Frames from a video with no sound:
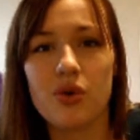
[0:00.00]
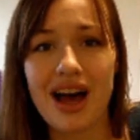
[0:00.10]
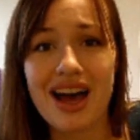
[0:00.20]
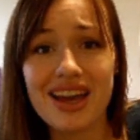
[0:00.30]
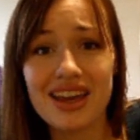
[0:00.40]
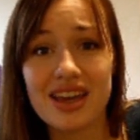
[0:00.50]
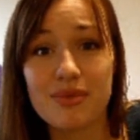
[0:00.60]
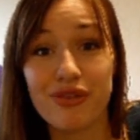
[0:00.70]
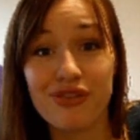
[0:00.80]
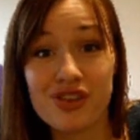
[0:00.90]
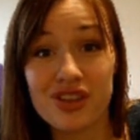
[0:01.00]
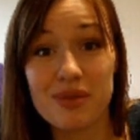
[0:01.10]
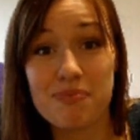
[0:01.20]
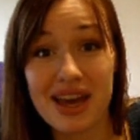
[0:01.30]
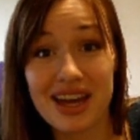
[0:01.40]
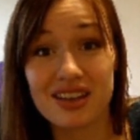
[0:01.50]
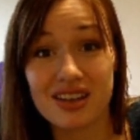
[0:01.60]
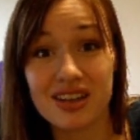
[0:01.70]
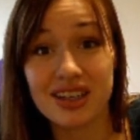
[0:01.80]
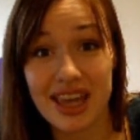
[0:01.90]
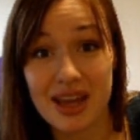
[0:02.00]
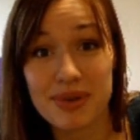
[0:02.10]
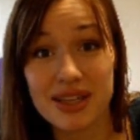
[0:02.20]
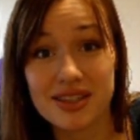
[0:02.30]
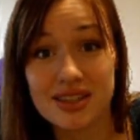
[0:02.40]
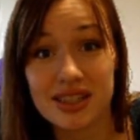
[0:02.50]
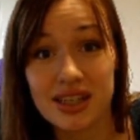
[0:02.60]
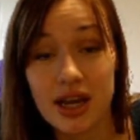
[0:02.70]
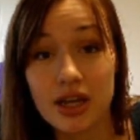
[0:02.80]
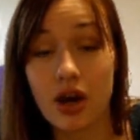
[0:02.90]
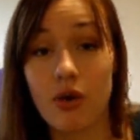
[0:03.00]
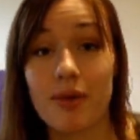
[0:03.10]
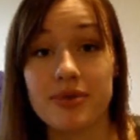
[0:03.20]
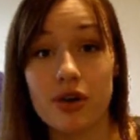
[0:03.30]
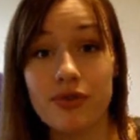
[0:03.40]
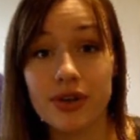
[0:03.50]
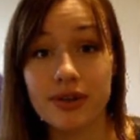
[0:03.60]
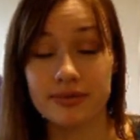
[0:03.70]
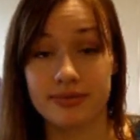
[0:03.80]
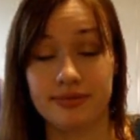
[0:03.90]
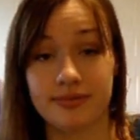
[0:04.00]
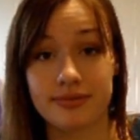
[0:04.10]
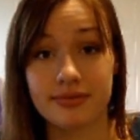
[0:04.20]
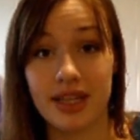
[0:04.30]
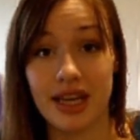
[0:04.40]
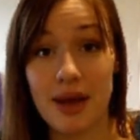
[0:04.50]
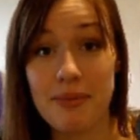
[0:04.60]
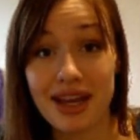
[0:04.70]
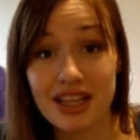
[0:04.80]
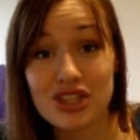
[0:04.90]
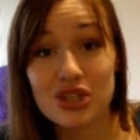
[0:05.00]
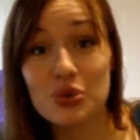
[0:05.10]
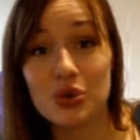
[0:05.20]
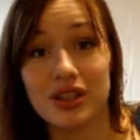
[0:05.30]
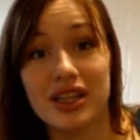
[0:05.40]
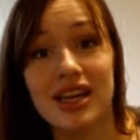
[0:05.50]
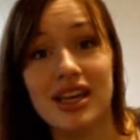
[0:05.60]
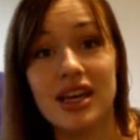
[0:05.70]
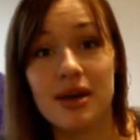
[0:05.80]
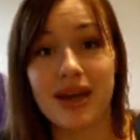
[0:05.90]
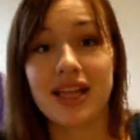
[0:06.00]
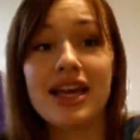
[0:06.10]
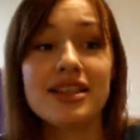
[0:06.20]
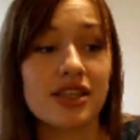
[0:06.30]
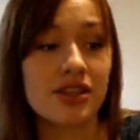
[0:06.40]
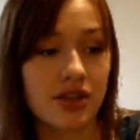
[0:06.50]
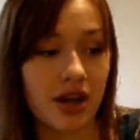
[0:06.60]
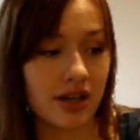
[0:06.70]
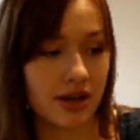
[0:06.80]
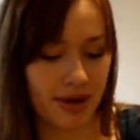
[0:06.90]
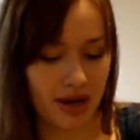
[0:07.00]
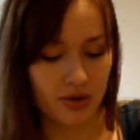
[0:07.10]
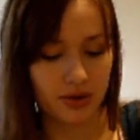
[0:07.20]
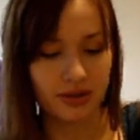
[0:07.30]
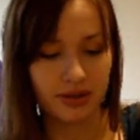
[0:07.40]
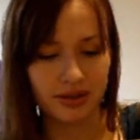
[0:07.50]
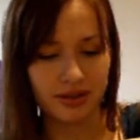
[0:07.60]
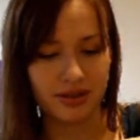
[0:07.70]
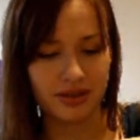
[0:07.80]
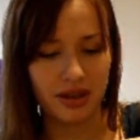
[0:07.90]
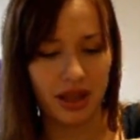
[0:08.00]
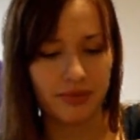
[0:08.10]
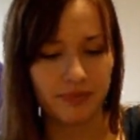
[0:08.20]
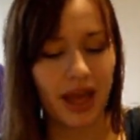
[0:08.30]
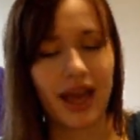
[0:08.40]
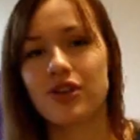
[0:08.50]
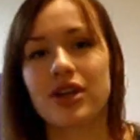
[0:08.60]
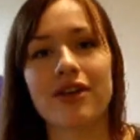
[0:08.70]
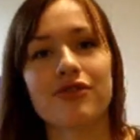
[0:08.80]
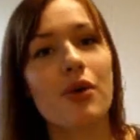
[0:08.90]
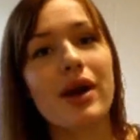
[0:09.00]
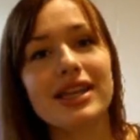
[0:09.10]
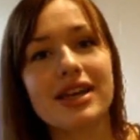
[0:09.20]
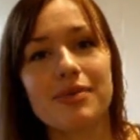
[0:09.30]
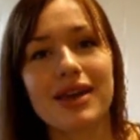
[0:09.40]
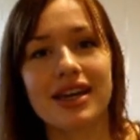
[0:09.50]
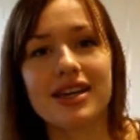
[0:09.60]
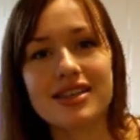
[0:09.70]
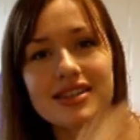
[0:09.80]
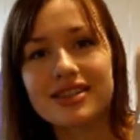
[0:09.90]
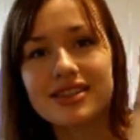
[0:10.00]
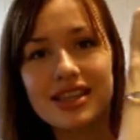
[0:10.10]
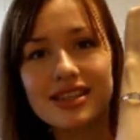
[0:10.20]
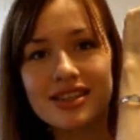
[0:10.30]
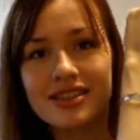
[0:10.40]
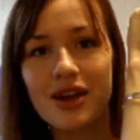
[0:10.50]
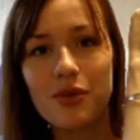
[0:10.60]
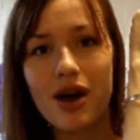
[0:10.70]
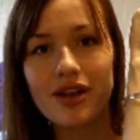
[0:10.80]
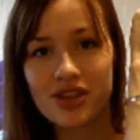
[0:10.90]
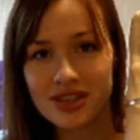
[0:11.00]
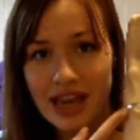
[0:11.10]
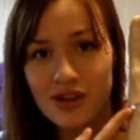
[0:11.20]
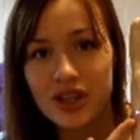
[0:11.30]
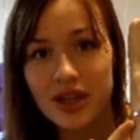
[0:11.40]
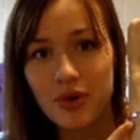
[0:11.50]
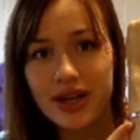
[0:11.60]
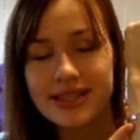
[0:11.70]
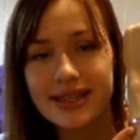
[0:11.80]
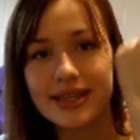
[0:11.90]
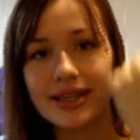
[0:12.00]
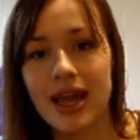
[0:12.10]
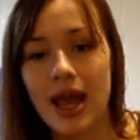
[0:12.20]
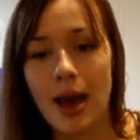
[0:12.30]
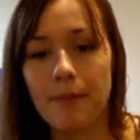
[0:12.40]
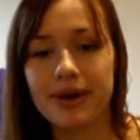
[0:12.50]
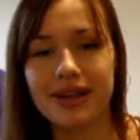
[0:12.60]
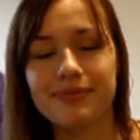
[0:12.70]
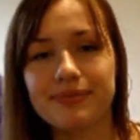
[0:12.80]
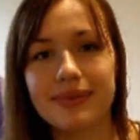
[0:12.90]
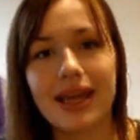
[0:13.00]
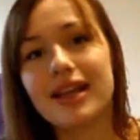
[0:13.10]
So I am officially back on campus. Co-op's over, and I'm back in school. My classes start in about, I actually have no idea because this is not a watch, it's actually a bracelet, but